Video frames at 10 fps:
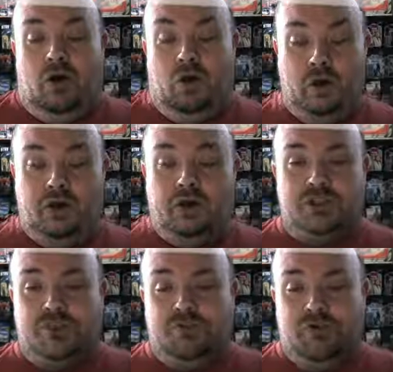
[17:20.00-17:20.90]
Or you can
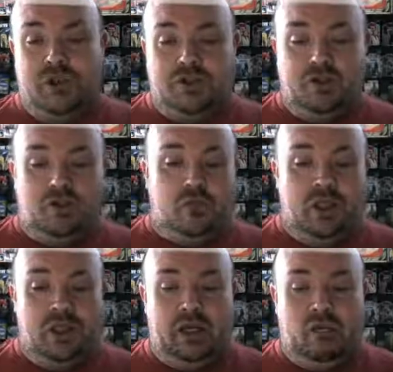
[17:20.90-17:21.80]
jump right onto him,
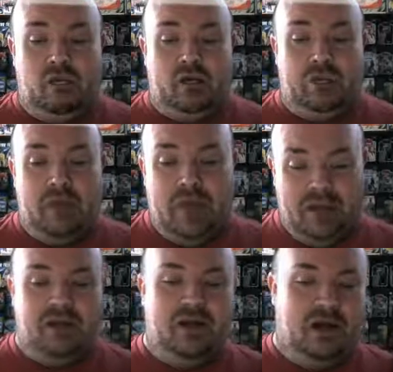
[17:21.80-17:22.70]
collide with him,
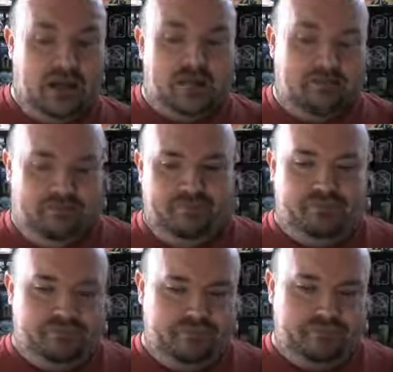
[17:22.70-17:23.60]
and die.
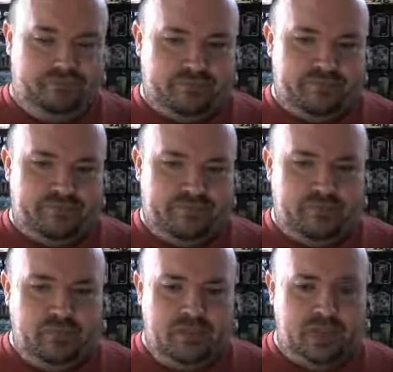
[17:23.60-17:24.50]

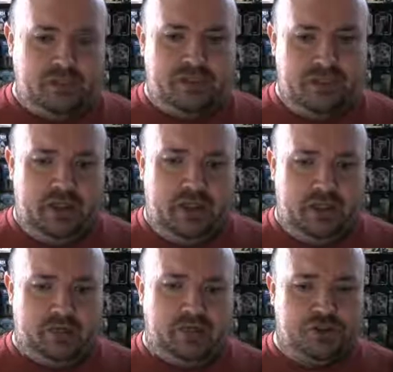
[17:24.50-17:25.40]
That's an
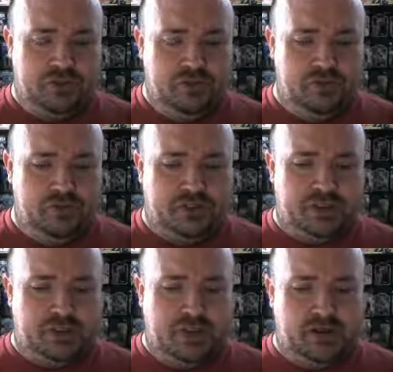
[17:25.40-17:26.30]
option too. It's
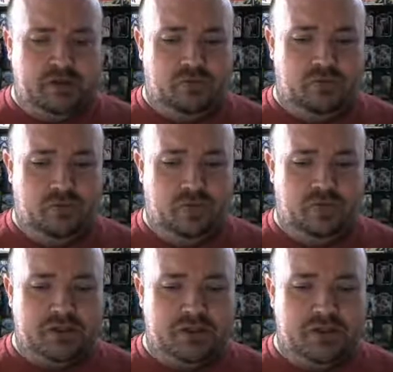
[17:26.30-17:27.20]
just not a good one
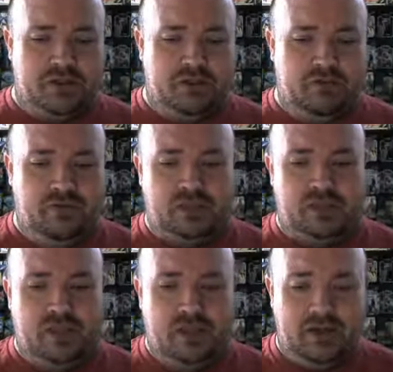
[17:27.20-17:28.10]
because it means you've lost
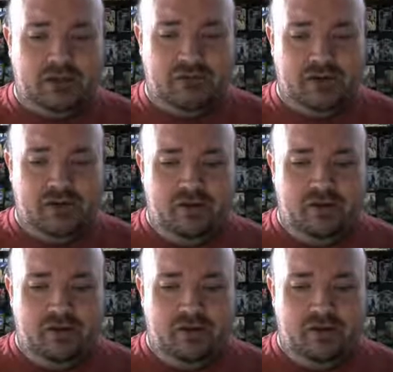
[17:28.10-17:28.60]
a life.